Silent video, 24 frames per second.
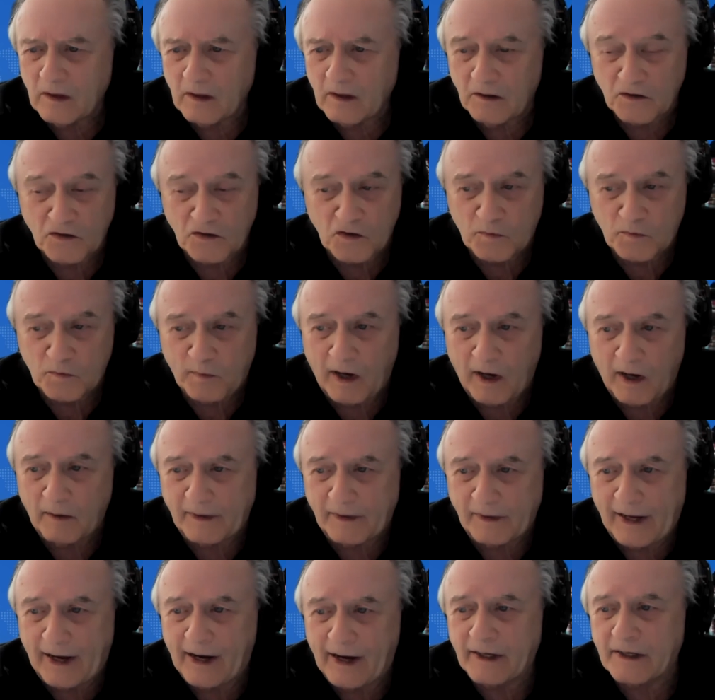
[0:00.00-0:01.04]
This is Bob
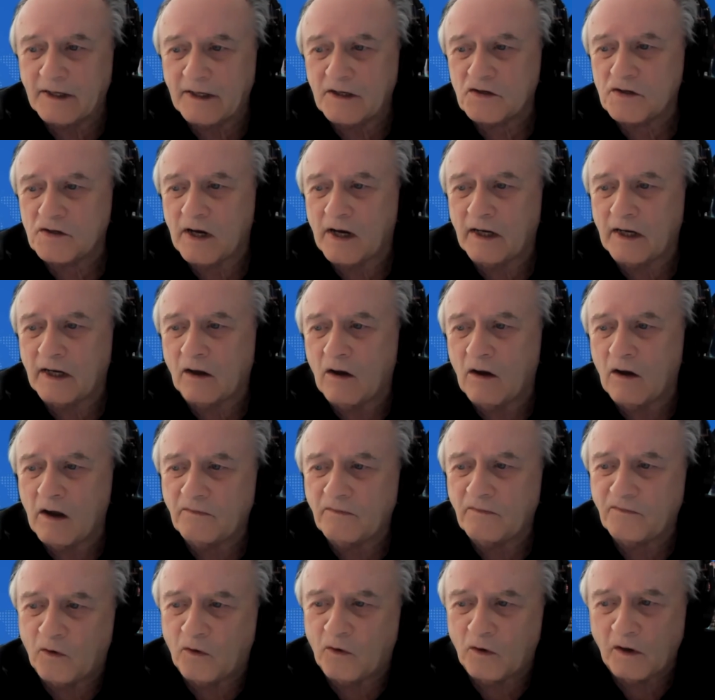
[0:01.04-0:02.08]
Gaddy signing off
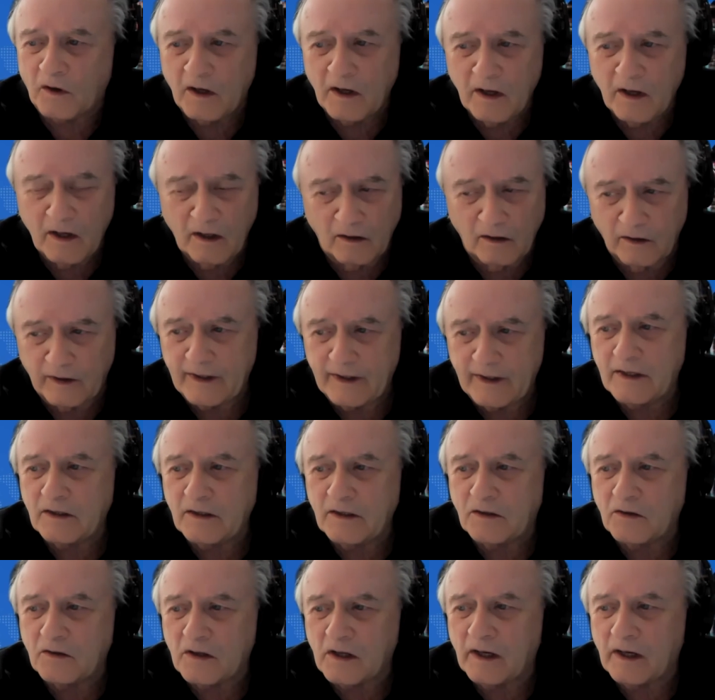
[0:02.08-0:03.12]
for Lean
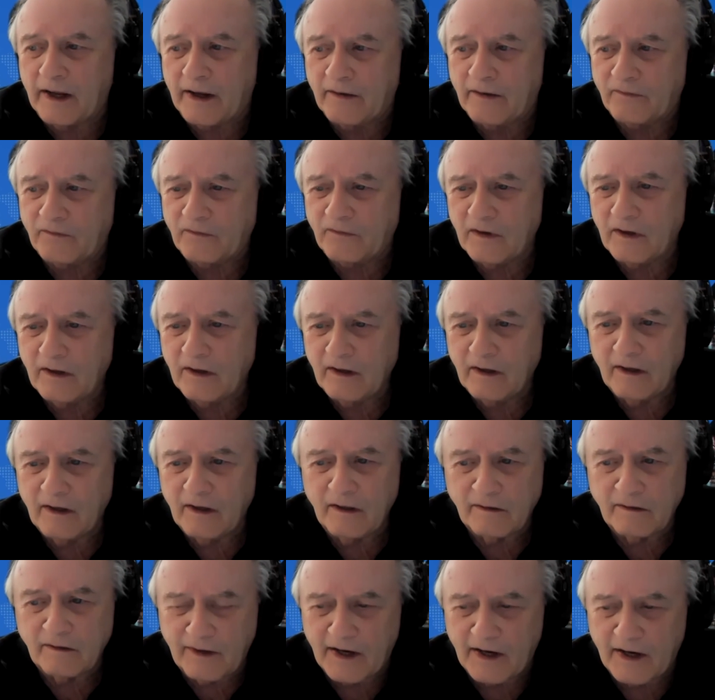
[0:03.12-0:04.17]
to the Left.
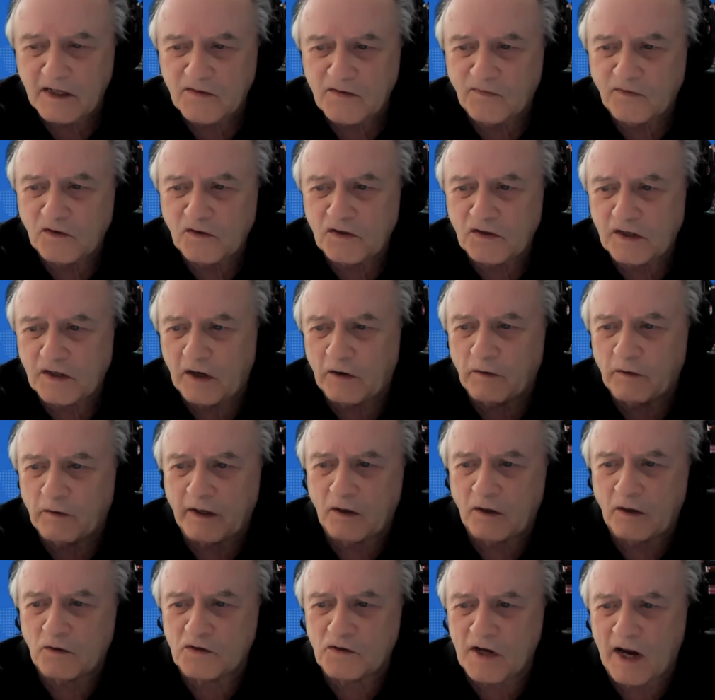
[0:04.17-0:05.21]
Thanks for sharing
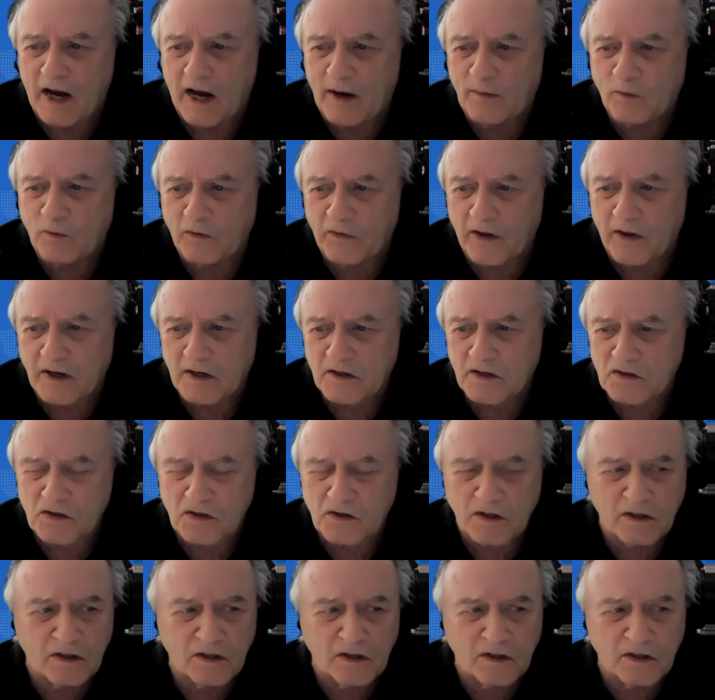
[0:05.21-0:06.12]
your time with us.